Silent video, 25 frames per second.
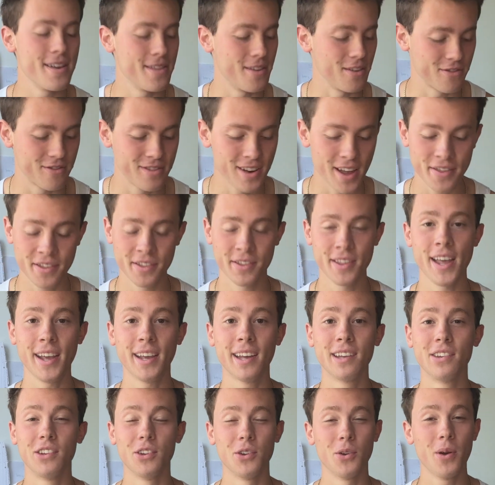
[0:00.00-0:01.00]
There's nothing they
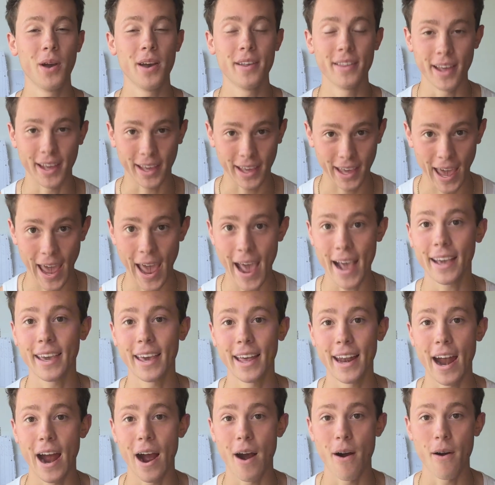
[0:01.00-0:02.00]
can do. They can't get